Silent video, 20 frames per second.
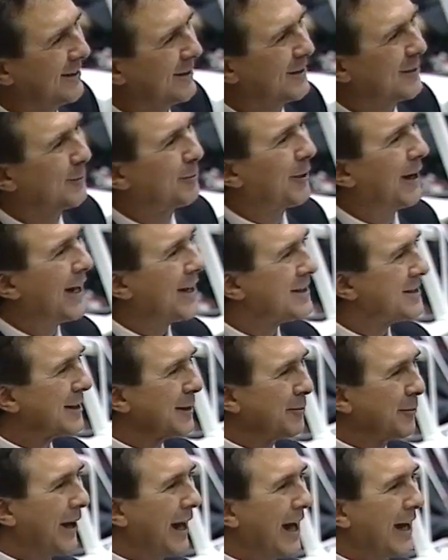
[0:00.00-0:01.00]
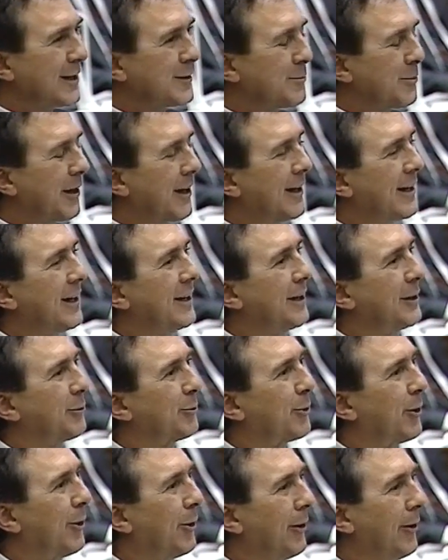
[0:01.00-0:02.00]
Do plastic bags play any
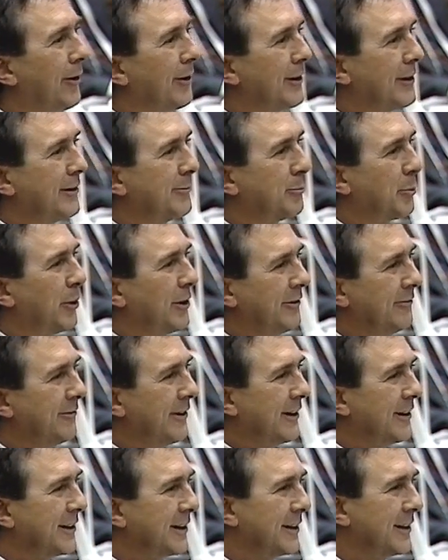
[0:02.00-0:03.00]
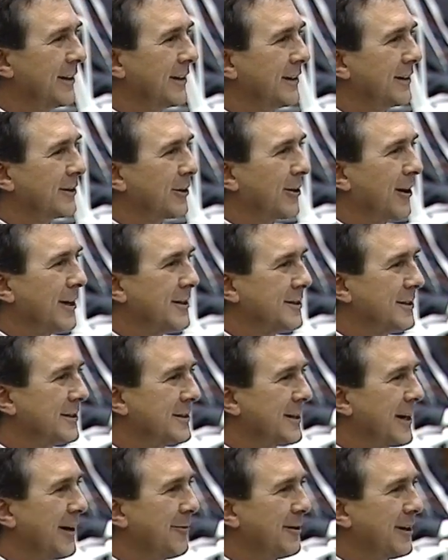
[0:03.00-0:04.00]
role in preventing
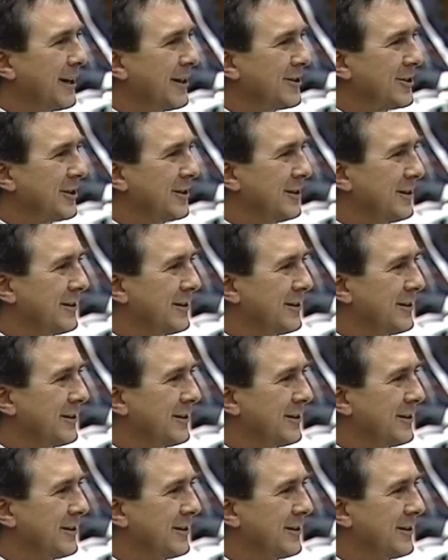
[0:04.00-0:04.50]
cross-contamination?